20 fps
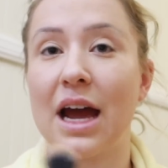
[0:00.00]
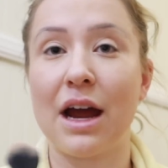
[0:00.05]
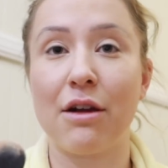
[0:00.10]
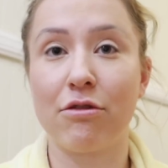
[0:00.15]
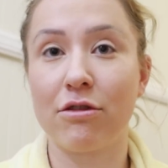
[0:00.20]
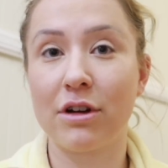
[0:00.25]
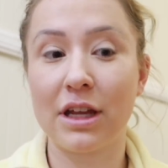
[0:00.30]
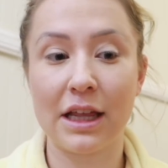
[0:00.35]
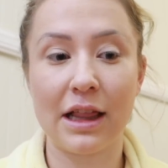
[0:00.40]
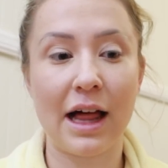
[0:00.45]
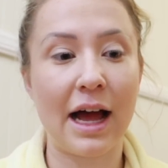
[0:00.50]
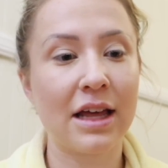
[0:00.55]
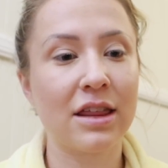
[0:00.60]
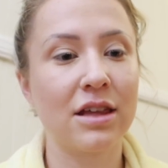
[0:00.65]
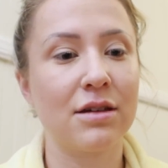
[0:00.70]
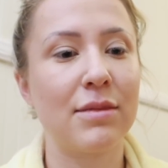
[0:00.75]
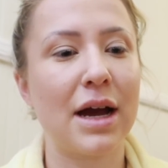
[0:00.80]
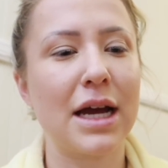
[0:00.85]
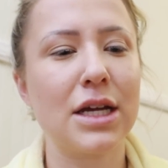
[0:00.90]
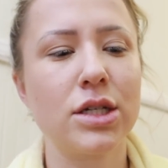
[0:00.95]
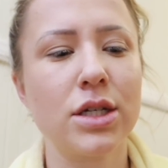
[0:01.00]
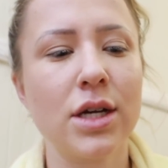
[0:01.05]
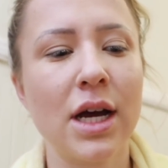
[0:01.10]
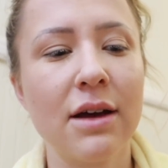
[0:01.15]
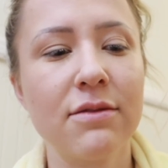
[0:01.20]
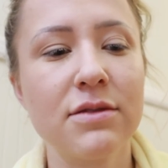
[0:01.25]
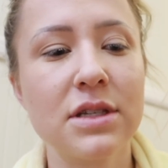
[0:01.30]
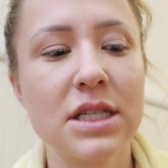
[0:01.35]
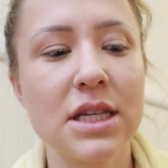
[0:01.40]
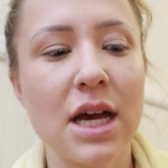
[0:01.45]
I really like them. I do
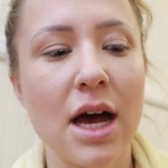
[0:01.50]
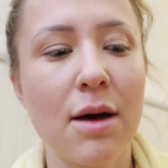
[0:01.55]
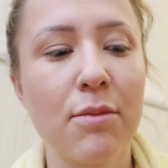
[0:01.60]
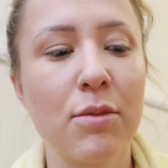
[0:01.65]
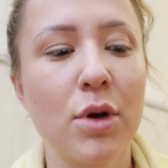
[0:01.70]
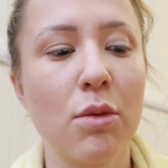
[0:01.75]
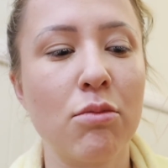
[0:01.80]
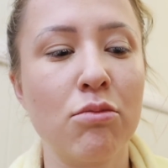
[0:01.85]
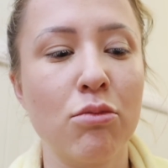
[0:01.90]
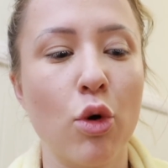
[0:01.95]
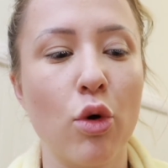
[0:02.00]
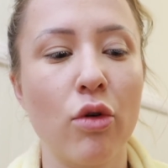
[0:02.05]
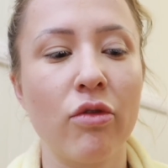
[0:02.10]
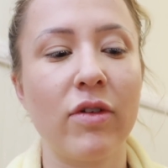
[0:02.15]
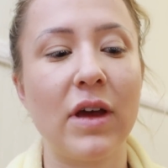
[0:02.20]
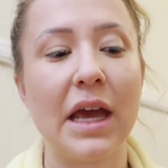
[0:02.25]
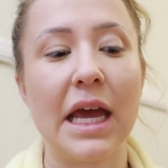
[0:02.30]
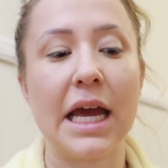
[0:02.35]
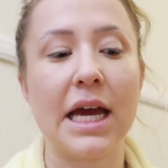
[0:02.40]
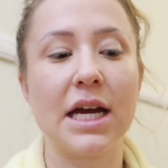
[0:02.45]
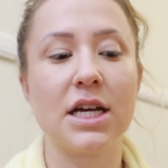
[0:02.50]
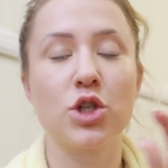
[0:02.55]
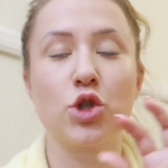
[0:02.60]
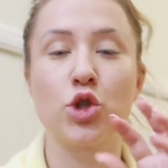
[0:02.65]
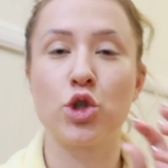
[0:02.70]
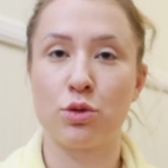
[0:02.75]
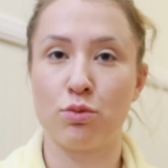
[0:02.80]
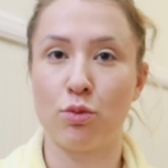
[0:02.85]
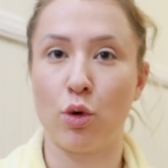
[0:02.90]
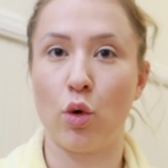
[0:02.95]
have some Morphe
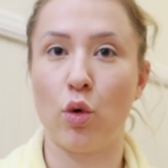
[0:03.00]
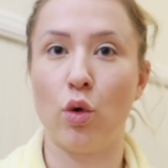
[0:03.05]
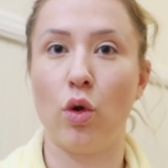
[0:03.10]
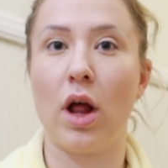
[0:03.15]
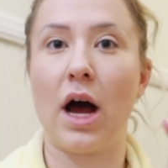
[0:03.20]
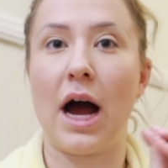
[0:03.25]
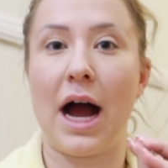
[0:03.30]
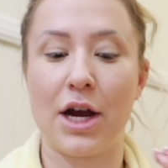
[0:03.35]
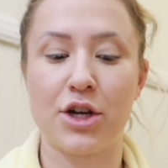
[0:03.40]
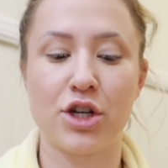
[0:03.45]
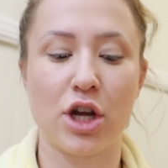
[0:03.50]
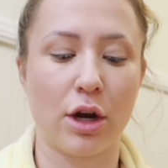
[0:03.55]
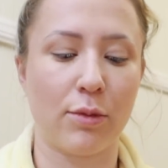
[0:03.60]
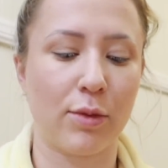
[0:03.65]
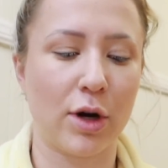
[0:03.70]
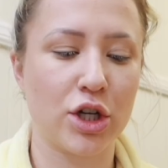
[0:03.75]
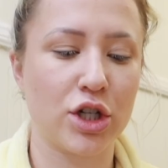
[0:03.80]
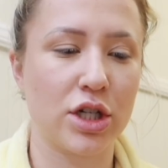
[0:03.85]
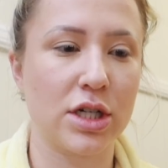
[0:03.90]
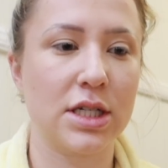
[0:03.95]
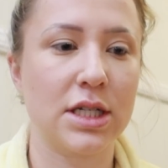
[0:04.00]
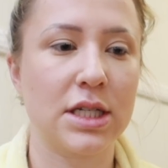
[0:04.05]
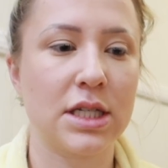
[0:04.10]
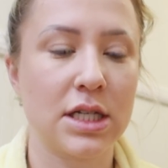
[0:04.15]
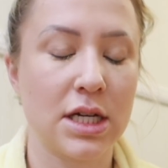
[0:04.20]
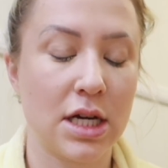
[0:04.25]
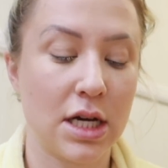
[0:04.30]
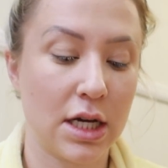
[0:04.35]
small eyeshadow brushes,